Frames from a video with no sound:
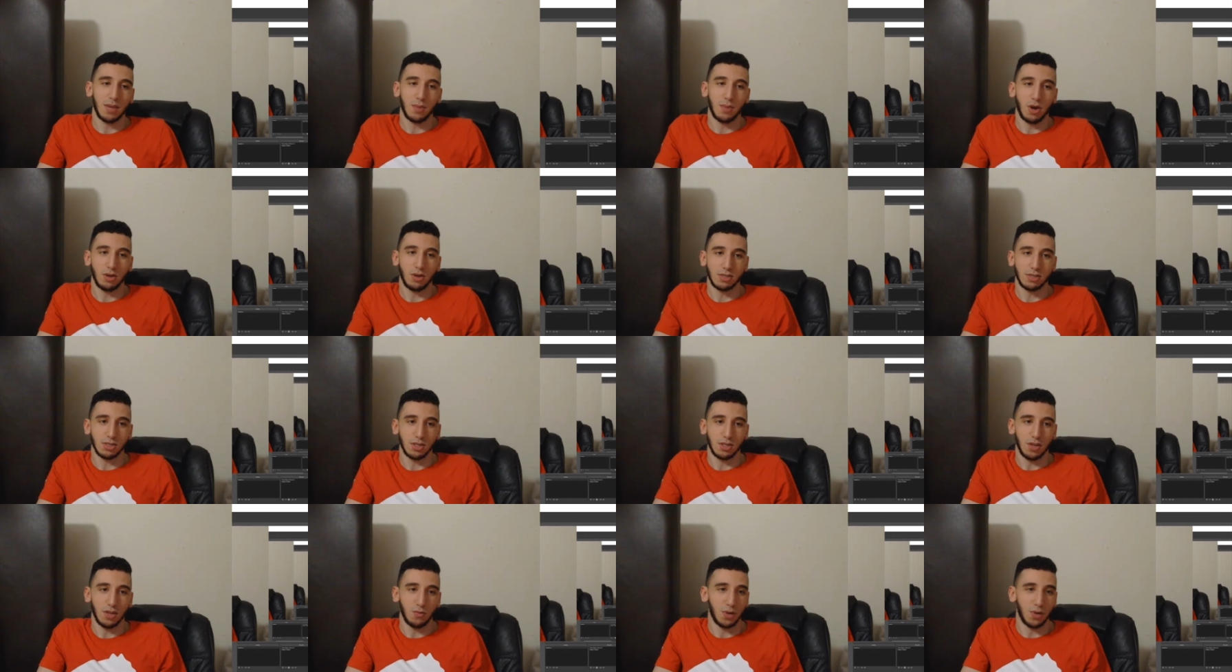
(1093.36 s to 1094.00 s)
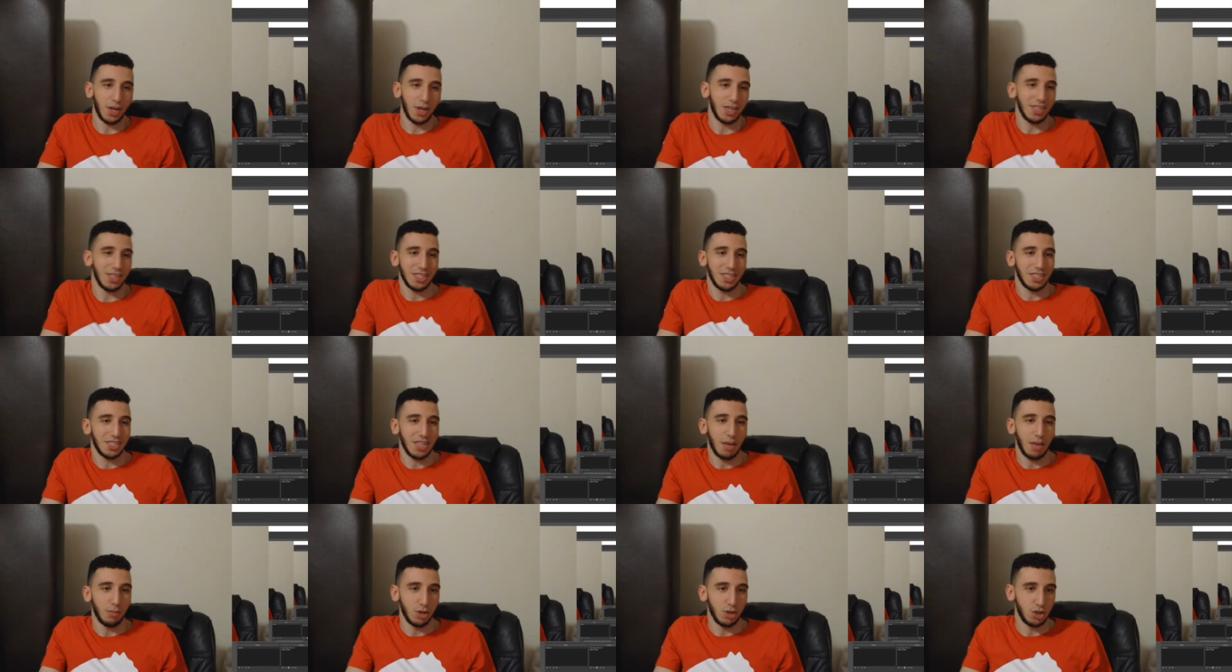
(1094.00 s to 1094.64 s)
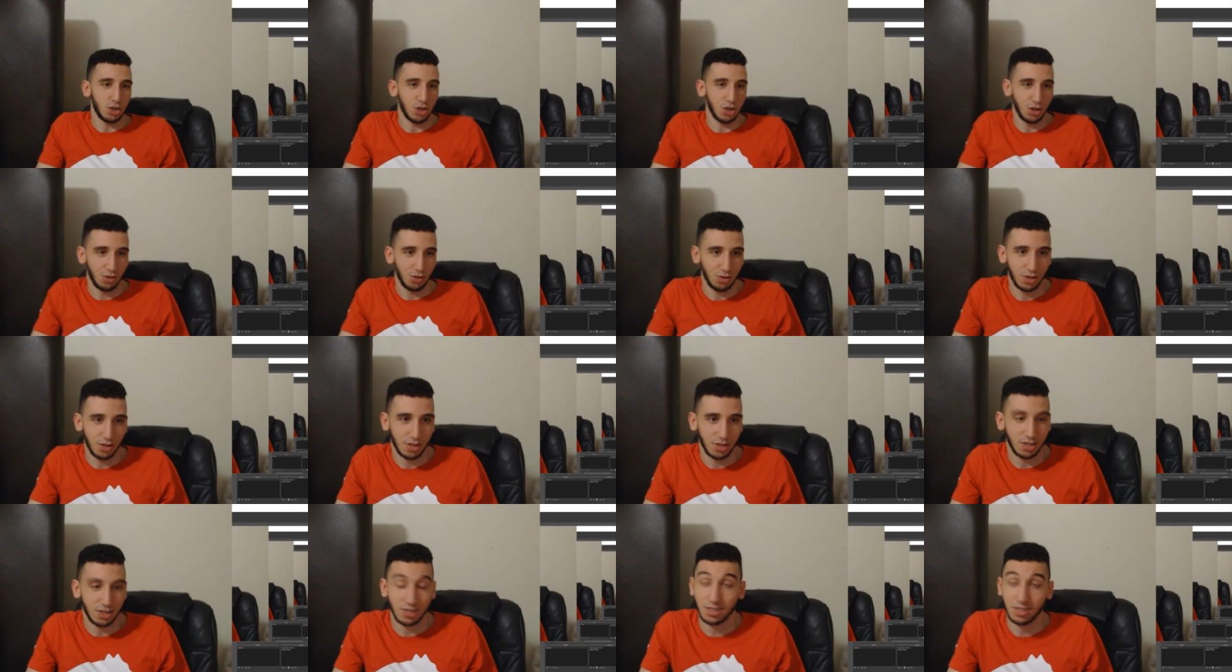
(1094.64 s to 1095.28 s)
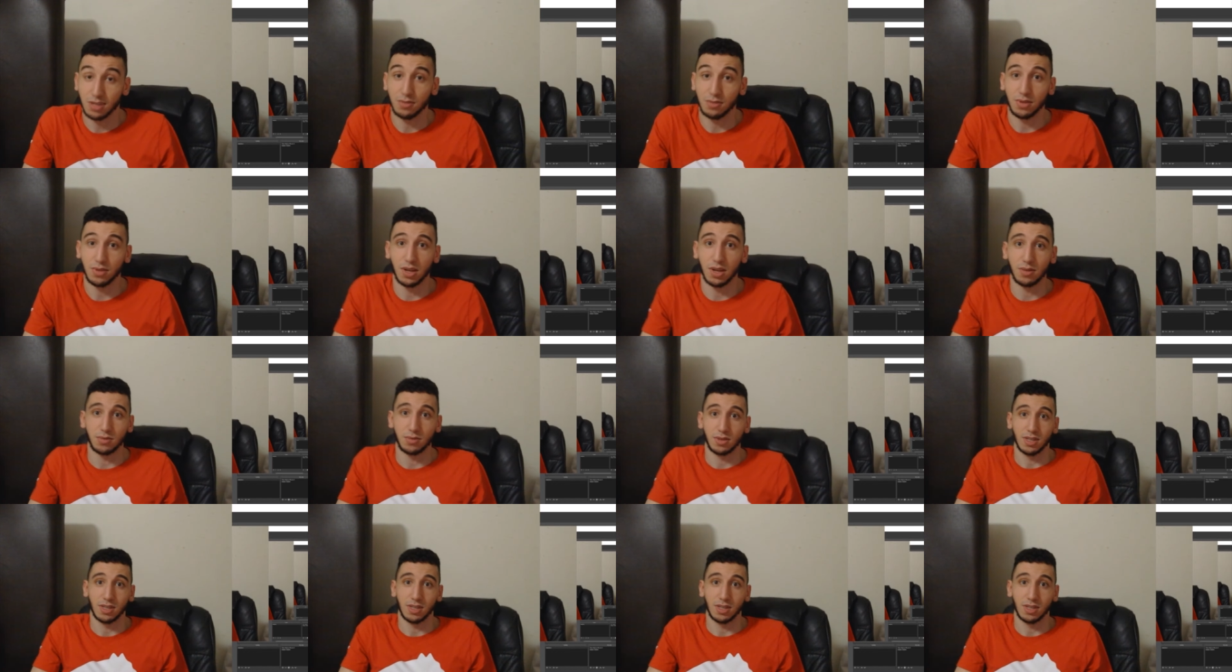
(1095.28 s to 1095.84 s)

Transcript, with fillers: I also love when I get this time to chill and just live life.